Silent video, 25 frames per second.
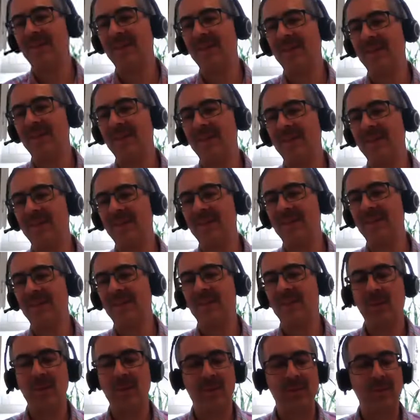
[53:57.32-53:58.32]
Because it's
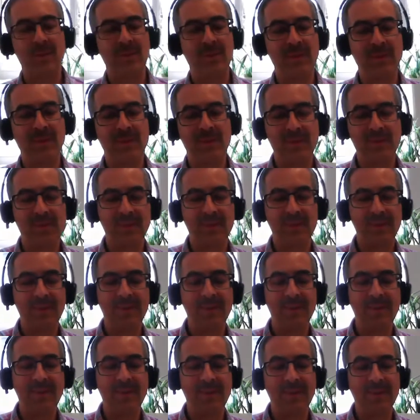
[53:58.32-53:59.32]
pretty hard
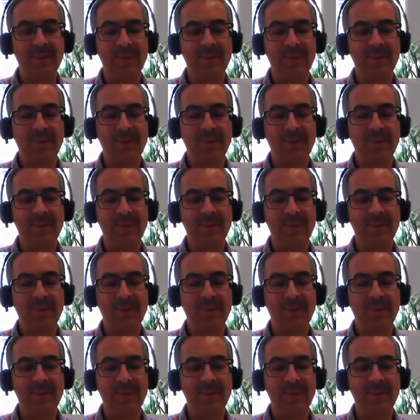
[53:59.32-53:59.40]
to